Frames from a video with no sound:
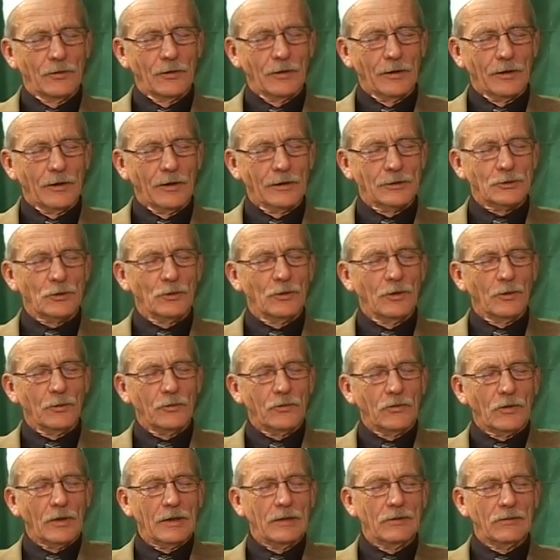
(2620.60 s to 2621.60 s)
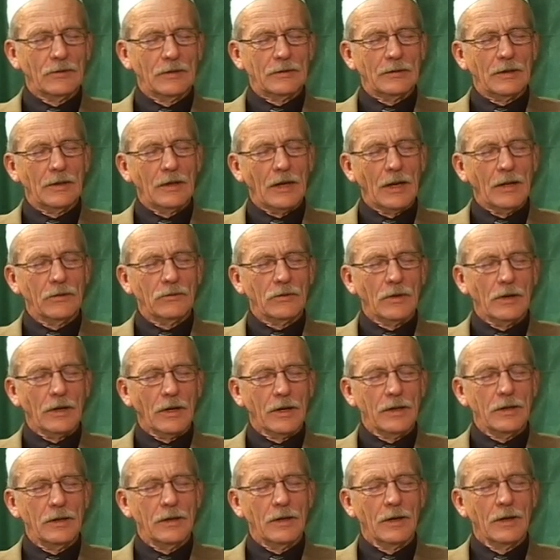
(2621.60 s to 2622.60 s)
I should not sit here as a
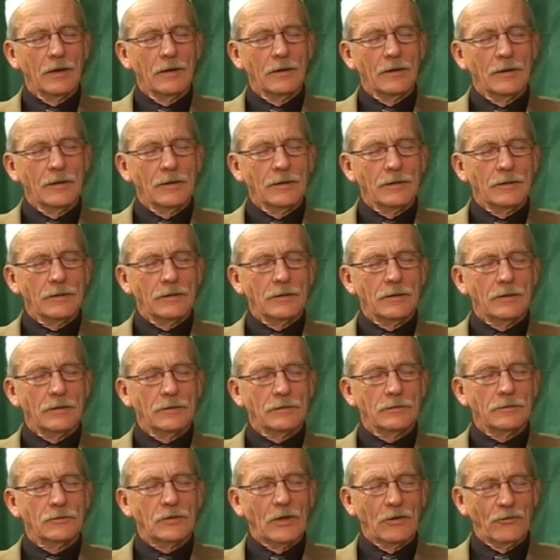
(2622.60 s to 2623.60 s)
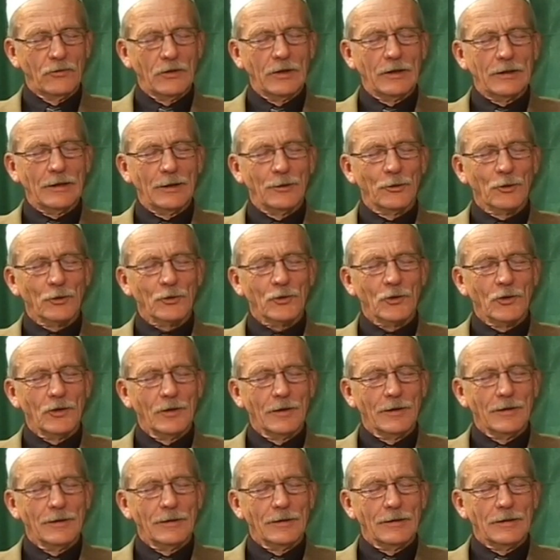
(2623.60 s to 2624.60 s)
liar. Definitely not.
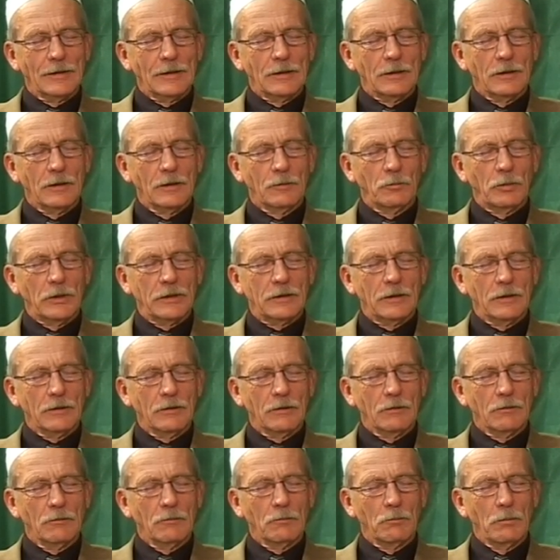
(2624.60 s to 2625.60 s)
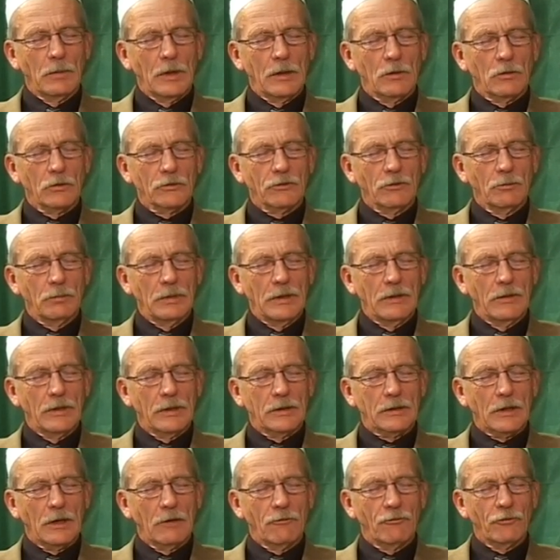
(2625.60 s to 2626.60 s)
But it may also be
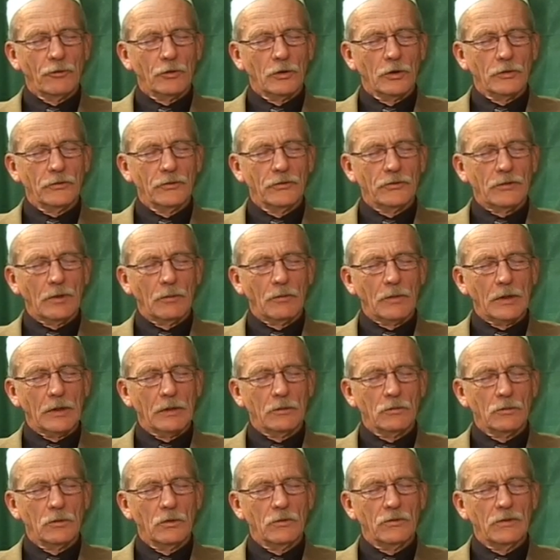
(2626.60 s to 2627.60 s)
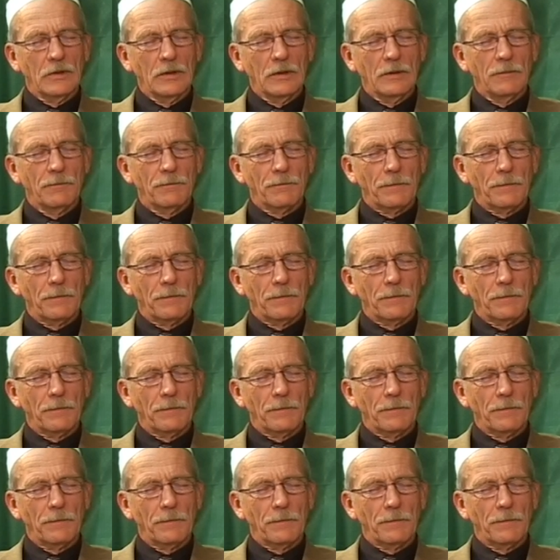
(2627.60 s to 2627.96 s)
that I have forgotten something. You see,